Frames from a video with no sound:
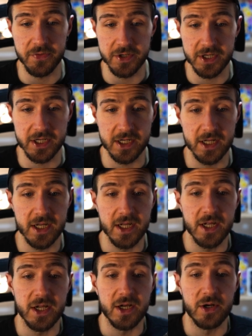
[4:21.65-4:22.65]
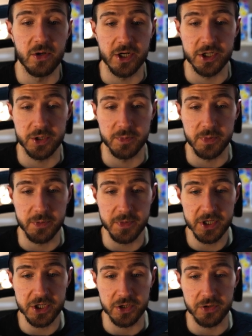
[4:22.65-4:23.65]
the location
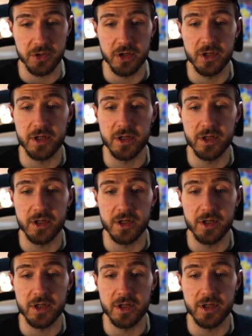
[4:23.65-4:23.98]
permission,